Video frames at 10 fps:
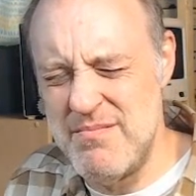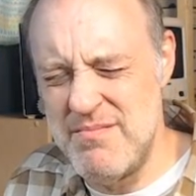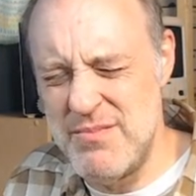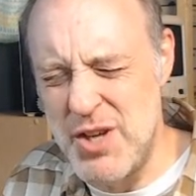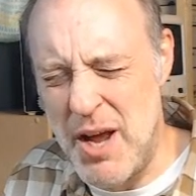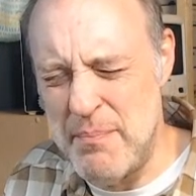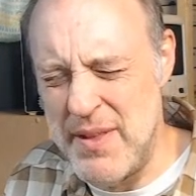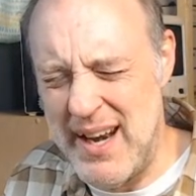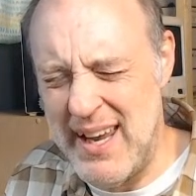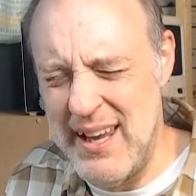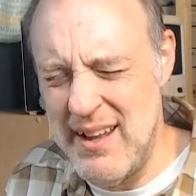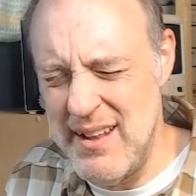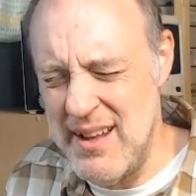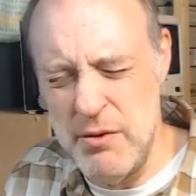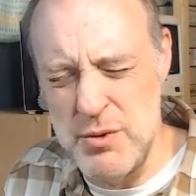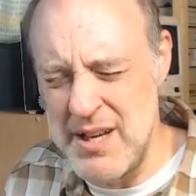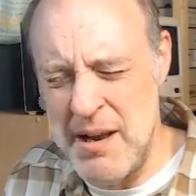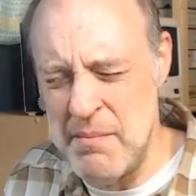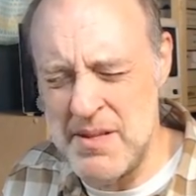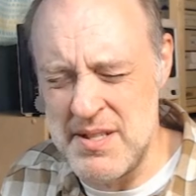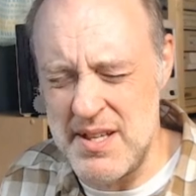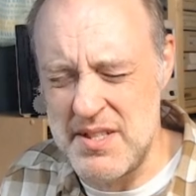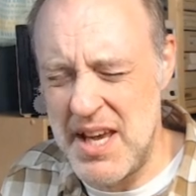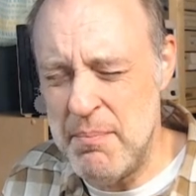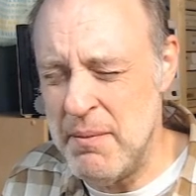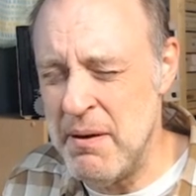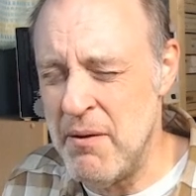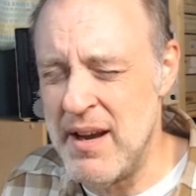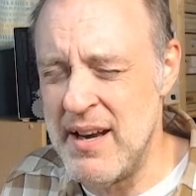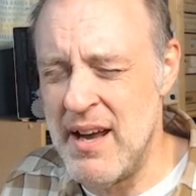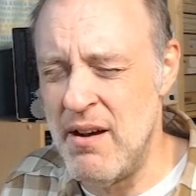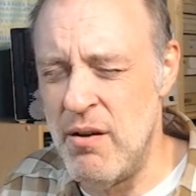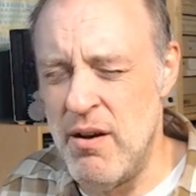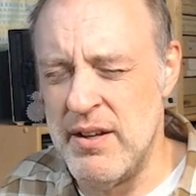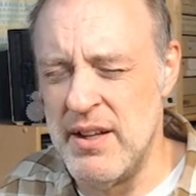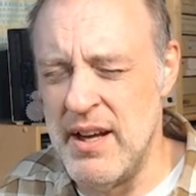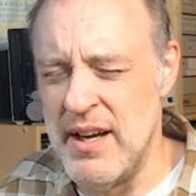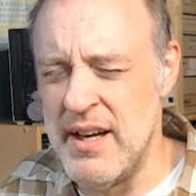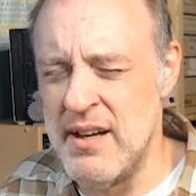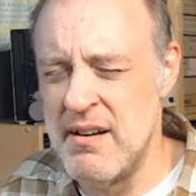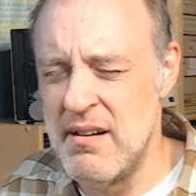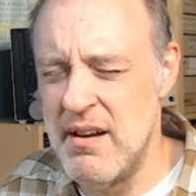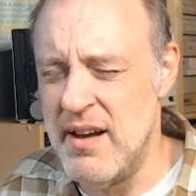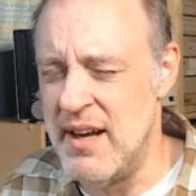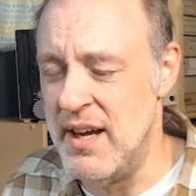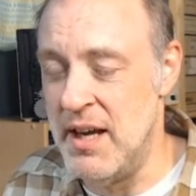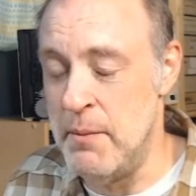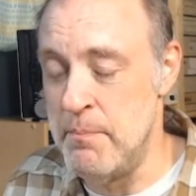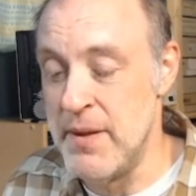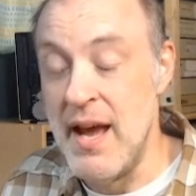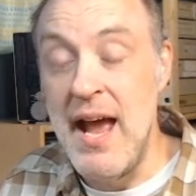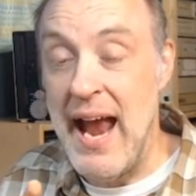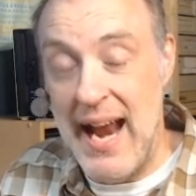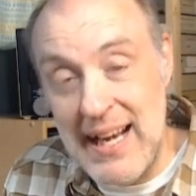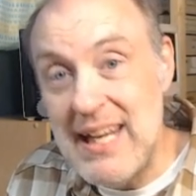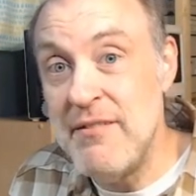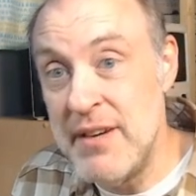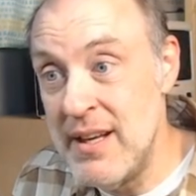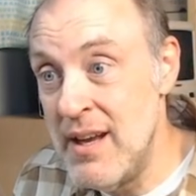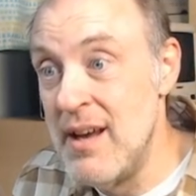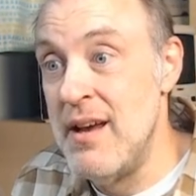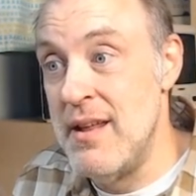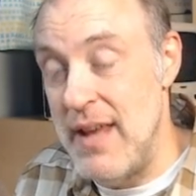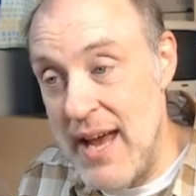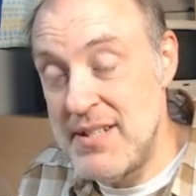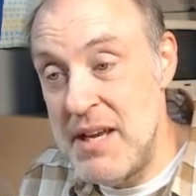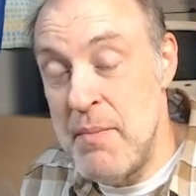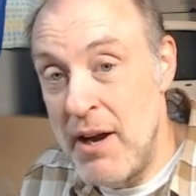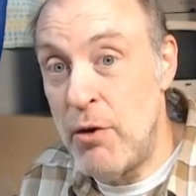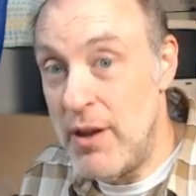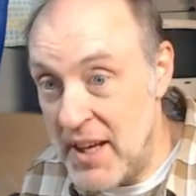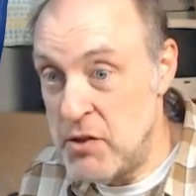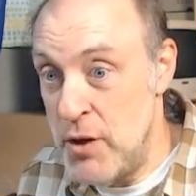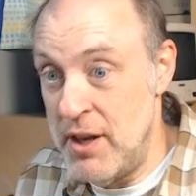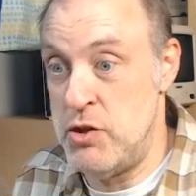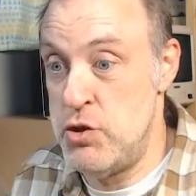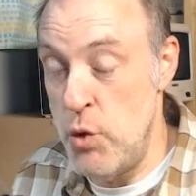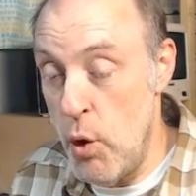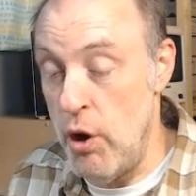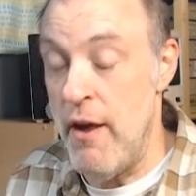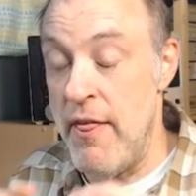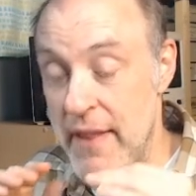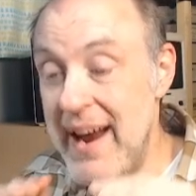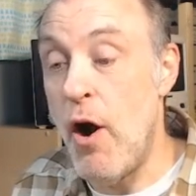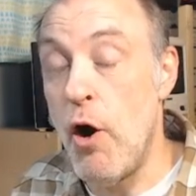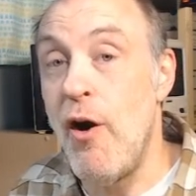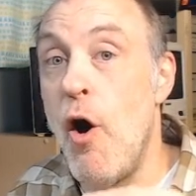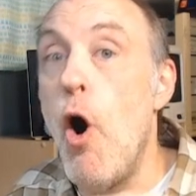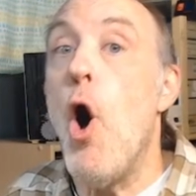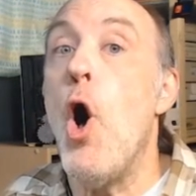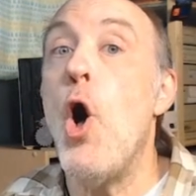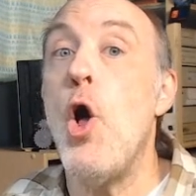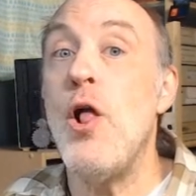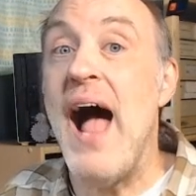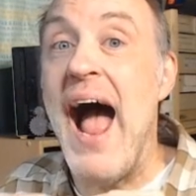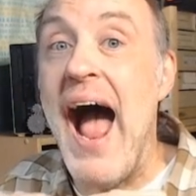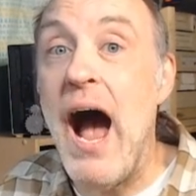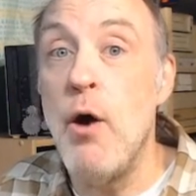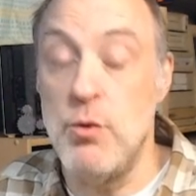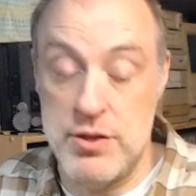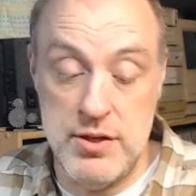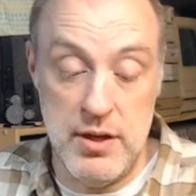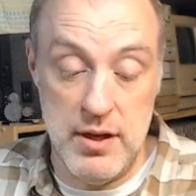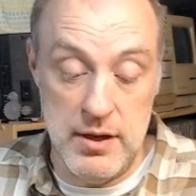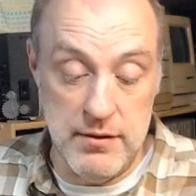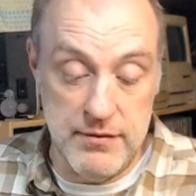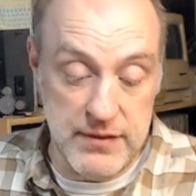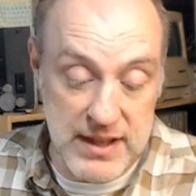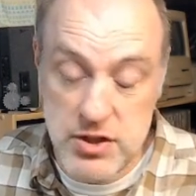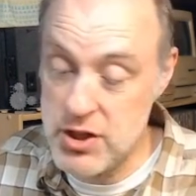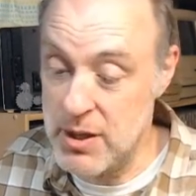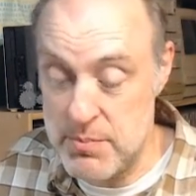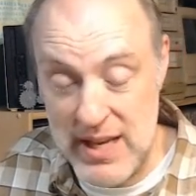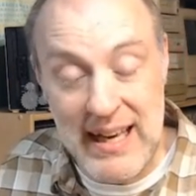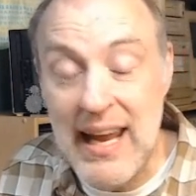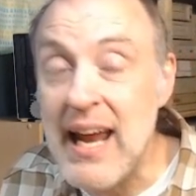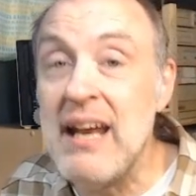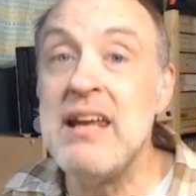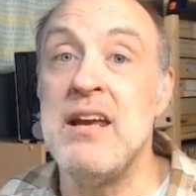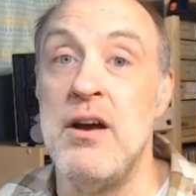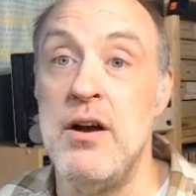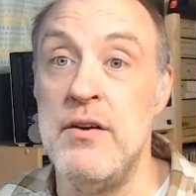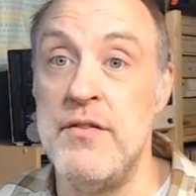shop that whose name is escaping me right now online, and even the ST Microelectronics store. They are all out of these chips and any of the